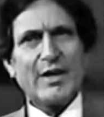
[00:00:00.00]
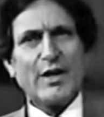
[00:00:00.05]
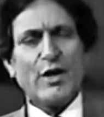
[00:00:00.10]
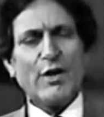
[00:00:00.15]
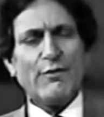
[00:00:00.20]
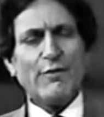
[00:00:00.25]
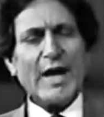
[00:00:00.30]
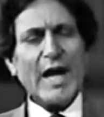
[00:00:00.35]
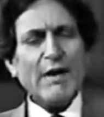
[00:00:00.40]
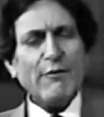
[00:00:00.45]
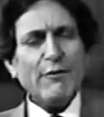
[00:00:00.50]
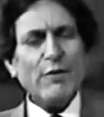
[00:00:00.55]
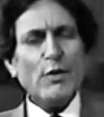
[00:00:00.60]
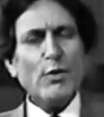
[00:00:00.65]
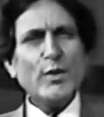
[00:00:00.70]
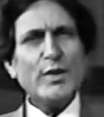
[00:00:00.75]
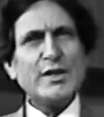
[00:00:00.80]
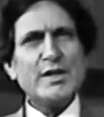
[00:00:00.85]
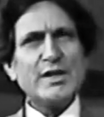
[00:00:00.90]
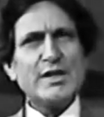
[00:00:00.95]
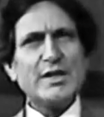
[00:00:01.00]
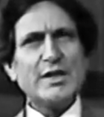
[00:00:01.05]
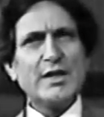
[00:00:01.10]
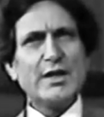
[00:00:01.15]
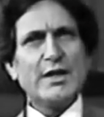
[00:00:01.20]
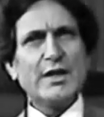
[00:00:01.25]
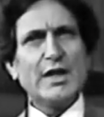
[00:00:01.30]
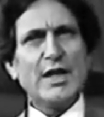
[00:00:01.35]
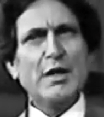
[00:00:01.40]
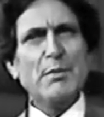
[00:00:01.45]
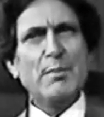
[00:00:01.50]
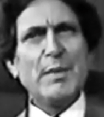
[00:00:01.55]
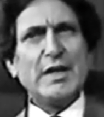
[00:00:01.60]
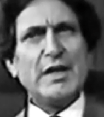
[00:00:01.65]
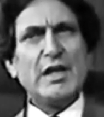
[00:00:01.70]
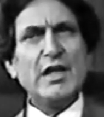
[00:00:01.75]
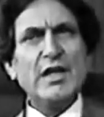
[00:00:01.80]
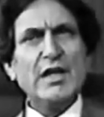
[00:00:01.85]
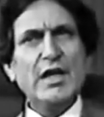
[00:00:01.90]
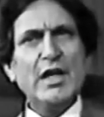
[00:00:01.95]
of affluence in
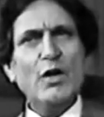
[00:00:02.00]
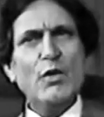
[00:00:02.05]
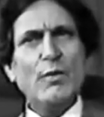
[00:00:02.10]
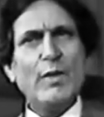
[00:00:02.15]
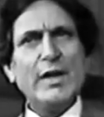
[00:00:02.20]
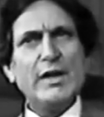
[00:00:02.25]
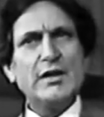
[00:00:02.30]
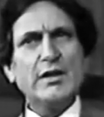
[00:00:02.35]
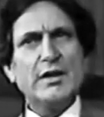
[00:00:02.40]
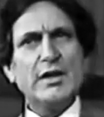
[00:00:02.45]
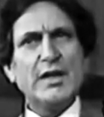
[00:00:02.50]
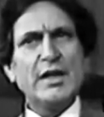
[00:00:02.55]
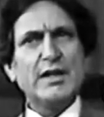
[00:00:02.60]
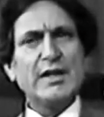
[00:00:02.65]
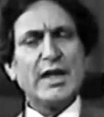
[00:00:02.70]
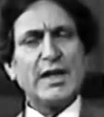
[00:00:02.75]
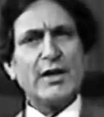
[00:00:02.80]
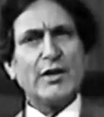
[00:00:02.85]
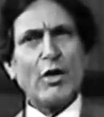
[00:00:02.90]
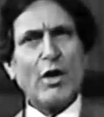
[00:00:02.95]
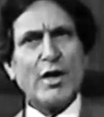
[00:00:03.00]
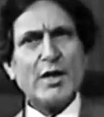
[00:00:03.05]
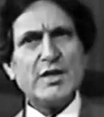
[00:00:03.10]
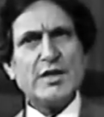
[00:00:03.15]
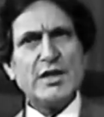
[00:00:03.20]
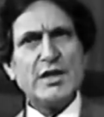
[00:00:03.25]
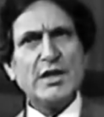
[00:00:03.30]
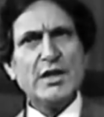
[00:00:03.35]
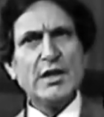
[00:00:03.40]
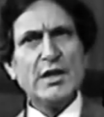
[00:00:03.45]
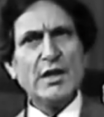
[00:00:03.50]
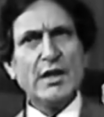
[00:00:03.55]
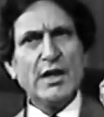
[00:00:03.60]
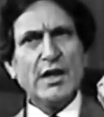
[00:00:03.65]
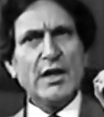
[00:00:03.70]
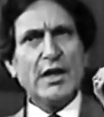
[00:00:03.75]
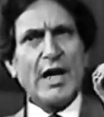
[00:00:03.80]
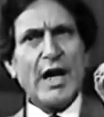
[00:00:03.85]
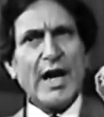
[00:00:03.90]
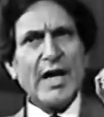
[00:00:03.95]
material wealth, in technology,
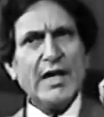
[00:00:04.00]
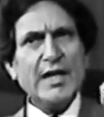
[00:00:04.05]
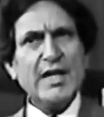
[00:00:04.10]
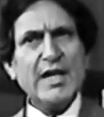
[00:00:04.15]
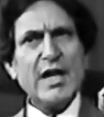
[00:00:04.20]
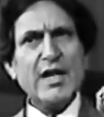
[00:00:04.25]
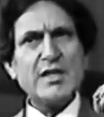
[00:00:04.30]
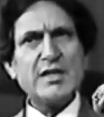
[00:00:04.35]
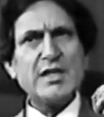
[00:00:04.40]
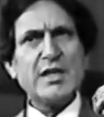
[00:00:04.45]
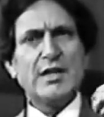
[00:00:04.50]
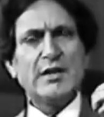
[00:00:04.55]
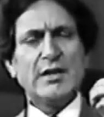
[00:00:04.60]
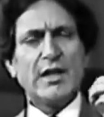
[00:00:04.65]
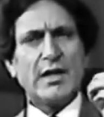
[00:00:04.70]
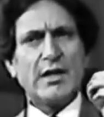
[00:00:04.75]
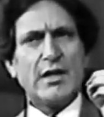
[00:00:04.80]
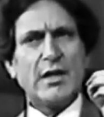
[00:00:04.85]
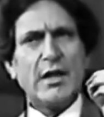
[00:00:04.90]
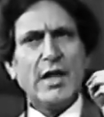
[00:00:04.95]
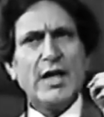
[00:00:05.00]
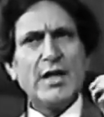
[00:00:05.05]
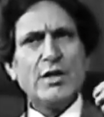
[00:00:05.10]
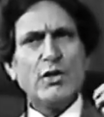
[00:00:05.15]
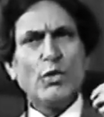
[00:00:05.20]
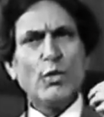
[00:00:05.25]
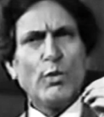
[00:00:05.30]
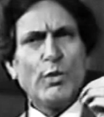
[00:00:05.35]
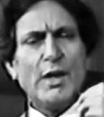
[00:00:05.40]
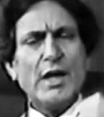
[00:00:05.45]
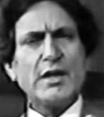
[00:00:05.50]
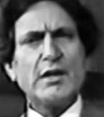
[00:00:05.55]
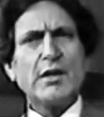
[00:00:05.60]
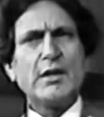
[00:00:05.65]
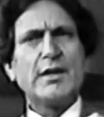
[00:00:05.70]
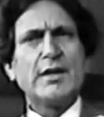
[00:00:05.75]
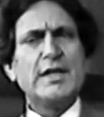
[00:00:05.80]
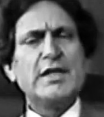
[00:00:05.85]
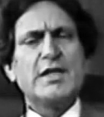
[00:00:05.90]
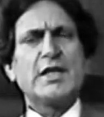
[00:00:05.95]
in ideas that led to
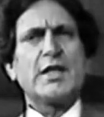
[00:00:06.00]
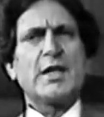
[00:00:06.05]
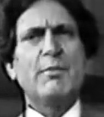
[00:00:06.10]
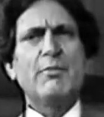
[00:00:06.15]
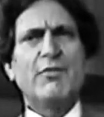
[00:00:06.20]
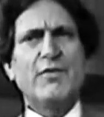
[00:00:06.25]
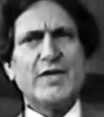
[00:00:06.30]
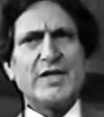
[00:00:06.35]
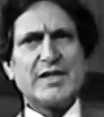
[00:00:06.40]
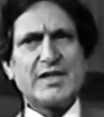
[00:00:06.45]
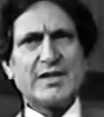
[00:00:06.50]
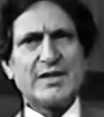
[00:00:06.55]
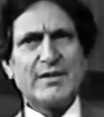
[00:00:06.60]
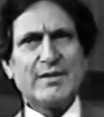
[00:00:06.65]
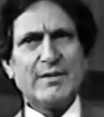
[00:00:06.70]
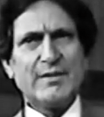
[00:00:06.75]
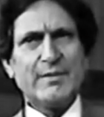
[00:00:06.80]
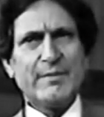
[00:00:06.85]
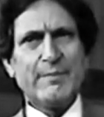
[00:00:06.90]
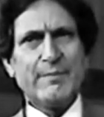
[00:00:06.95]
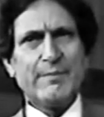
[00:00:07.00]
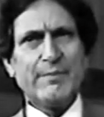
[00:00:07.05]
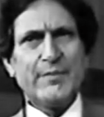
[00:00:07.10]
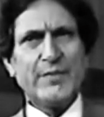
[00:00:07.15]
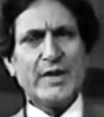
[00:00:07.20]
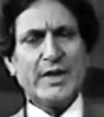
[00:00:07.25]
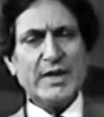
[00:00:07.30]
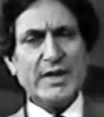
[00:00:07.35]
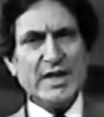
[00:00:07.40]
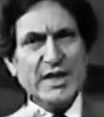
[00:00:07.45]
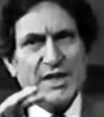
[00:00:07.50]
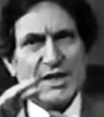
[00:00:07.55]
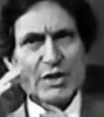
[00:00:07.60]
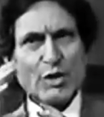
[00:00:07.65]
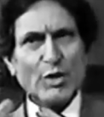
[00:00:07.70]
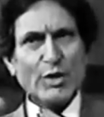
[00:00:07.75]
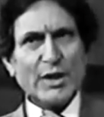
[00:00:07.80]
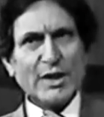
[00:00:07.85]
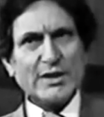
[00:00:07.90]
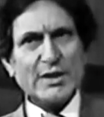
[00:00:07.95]
greater creature comforts. The
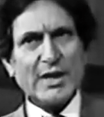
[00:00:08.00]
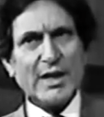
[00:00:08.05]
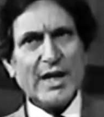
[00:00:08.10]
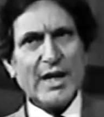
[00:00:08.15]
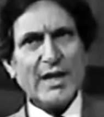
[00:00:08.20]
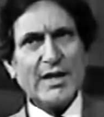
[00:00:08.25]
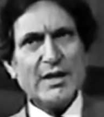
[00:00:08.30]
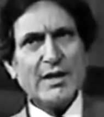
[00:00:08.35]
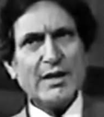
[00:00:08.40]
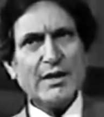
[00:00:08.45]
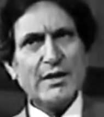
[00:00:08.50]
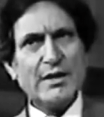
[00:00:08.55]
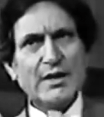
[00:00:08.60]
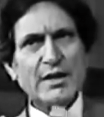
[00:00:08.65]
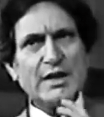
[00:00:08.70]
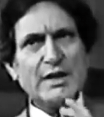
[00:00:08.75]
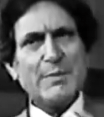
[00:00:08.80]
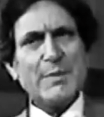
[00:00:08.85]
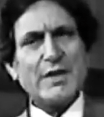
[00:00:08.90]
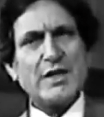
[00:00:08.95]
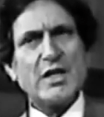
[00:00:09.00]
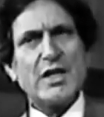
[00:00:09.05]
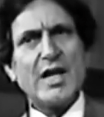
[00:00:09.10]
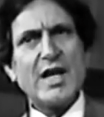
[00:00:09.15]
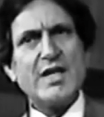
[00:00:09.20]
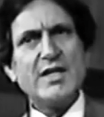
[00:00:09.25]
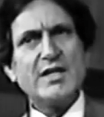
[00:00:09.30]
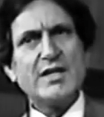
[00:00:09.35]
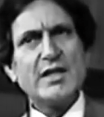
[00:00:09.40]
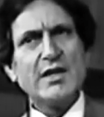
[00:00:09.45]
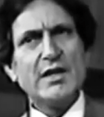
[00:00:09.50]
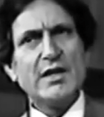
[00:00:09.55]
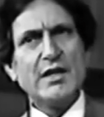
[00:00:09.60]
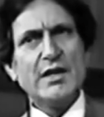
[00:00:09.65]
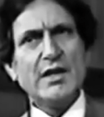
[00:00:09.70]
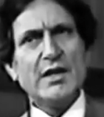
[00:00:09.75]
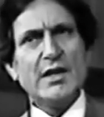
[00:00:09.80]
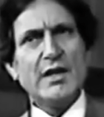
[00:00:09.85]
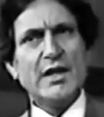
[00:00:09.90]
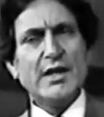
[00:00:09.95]
East, on the other hand, specialized
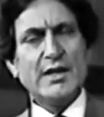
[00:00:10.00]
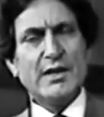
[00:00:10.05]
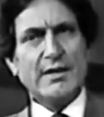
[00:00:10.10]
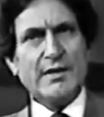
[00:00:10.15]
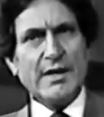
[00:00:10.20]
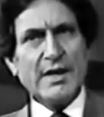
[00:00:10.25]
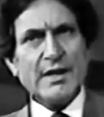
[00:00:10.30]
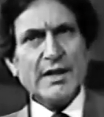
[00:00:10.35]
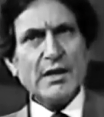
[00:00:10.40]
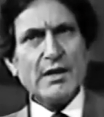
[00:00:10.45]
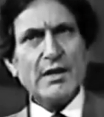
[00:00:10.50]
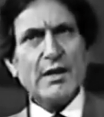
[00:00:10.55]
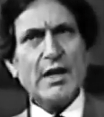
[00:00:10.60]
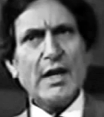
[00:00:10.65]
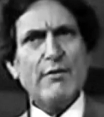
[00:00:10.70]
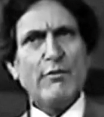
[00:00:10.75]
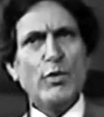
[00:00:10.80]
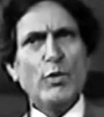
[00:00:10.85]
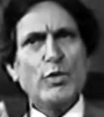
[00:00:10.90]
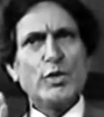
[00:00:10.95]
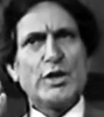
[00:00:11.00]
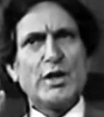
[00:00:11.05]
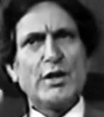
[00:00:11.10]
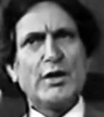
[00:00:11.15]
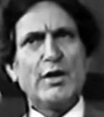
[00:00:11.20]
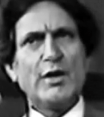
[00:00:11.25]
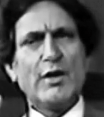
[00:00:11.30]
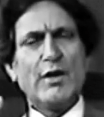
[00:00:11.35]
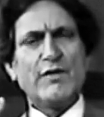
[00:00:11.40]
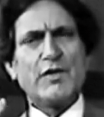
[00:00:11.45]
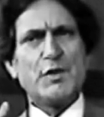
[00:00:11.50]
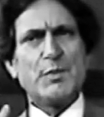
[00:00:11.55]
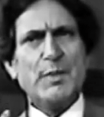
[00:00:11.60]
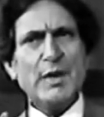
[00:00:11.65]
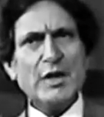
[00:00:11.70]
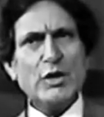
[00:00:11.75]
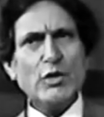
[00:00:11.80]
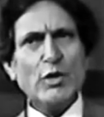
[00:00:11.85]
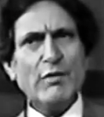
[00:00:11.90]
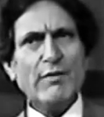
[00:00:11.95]
in greater evolution of
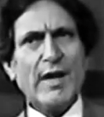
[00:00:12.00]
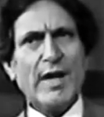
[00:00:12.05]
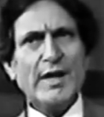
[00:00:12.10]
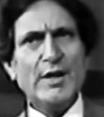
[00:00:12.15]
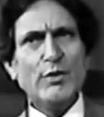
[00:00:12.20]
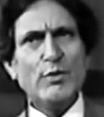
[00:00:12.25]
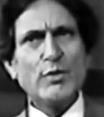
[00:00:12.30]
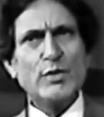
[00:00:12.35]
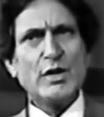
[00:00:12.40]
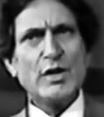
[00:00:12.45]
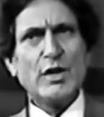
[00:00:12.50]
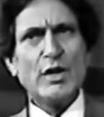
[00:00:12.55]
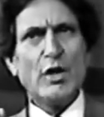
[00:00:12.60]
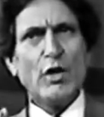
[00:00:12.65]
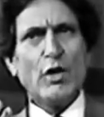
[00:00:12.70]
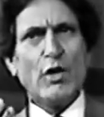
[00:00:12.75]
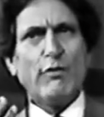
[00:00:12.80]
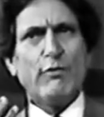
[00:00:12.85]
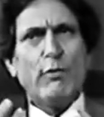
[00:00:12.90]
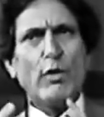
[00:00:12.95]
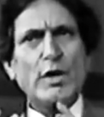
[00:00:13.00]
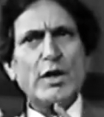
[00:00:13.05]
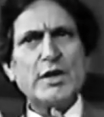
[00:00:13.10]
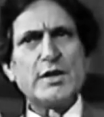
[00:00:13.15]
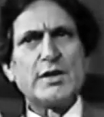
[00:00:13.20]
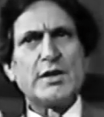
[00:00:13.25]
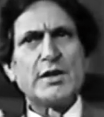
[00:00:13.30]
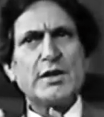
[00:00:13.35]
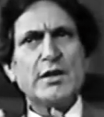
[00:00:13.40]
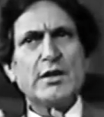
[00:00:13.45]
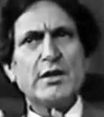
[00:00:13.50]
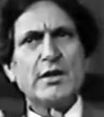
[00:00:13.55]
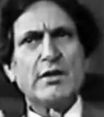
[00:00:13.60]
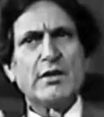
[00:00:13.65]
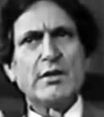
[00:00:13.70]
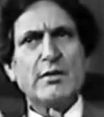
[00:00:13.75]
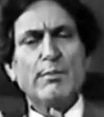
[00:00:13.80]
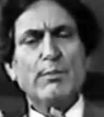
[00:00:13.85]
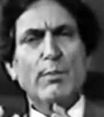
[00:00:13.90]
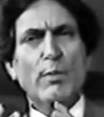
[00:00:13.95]
spiritual values, of what is
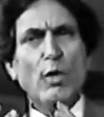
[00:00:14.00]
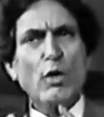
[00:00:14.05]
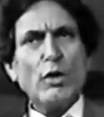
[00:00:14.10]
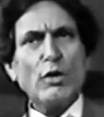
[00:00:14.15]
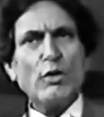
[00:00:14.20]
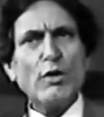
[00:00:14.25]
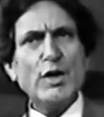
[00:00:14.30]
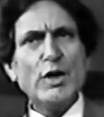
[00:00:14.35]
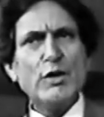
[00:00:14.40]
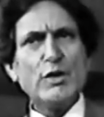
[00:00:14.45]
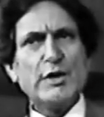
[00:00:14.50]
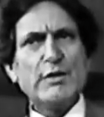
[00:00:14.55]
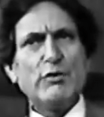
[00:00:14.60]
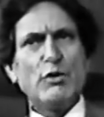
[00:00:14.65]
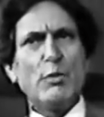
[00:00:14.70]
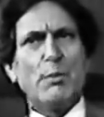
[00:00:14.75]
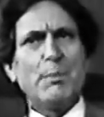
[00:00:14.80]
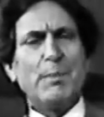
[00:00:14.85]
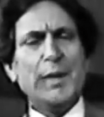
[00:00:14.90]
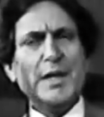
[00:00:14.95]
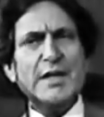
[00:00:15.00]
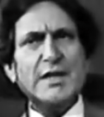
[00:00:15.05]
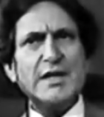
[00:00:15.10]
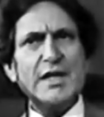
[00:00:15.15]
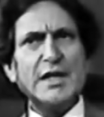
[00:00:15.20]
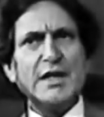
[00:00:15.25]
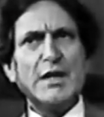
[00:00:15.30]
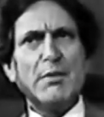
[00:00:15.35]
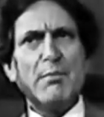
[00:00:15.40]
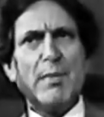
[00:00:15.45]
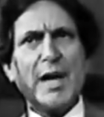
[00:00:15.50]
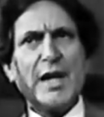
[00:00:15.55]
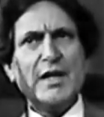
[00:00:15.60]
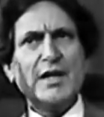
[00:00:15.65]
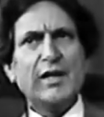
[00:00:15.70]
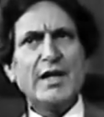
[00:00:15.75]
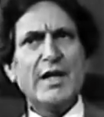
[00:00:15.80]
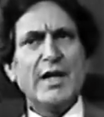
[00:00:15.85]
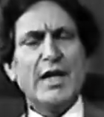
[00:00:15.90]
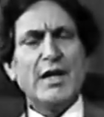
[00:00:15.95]
more conducive to peace in the
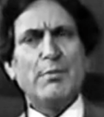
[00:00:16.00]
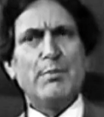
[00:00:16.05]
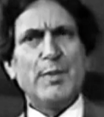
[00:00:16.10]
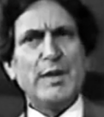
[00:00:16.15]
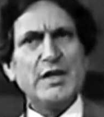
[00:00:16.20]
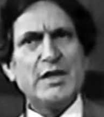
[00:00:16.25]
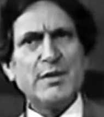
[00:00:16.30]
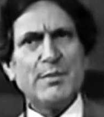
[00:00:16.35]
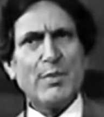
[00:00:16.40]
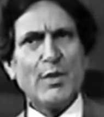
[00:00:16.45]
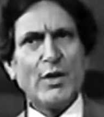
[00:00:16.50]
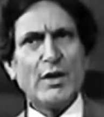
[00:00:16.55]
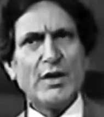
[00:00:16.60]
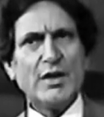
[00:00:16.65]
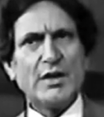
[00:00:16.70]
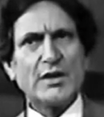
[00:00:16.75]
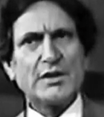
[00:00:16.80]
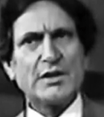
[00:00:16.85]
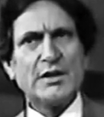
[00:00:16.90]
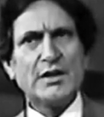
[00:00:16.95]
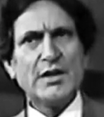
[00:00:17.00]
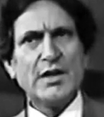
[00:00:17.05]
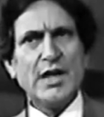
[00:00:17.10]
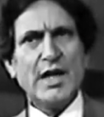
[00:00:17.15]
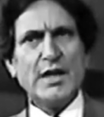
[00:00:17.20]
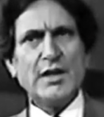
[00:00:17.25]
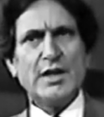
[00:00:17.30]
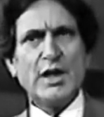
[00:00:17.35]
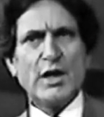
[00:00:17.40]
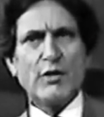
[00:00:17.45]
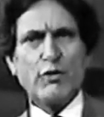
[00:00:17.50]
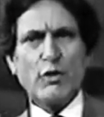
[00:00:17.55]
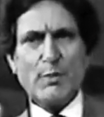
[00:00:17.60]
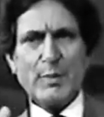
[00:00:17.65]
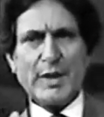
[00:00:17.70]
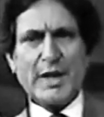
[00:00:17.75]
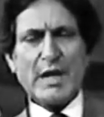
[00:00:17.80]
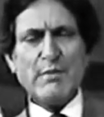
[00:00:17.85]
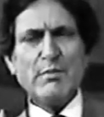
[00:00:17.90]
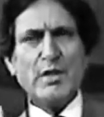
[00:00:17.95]
mind and peace upon earth, and therefore
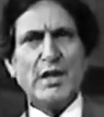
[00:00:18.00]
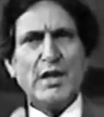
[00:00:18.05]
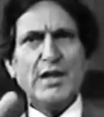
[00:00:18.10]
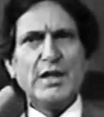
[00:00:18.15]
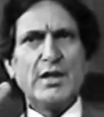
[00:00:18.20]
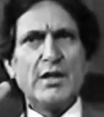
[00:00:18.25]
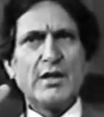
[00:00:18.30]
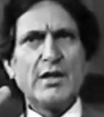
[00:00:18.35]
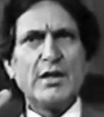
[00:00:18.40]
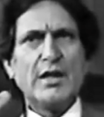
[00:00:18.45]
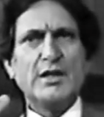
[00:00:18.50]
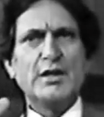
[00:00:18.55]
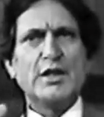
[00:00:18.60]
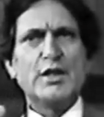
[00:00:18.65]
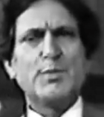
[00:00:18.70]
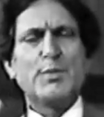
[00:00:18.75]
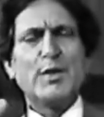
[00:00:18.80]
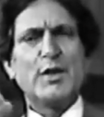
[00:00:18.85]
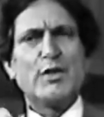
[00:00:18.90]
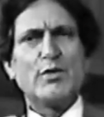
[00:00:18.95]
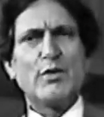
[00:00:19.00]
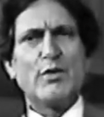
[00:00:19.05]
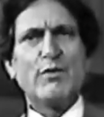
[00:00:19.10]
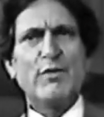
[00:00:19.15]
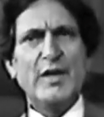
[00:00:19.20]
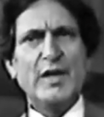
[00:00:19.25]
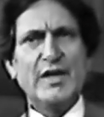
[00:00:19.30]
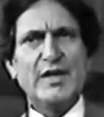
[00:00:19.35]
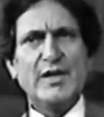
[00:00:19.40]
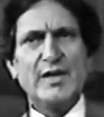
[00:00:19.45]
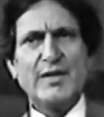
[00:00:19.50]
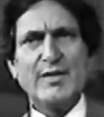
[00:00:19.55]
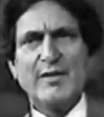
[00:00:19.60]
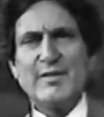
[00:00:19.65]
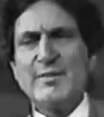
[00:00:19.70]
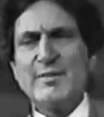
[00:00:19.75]
became the leader in the spiritual field.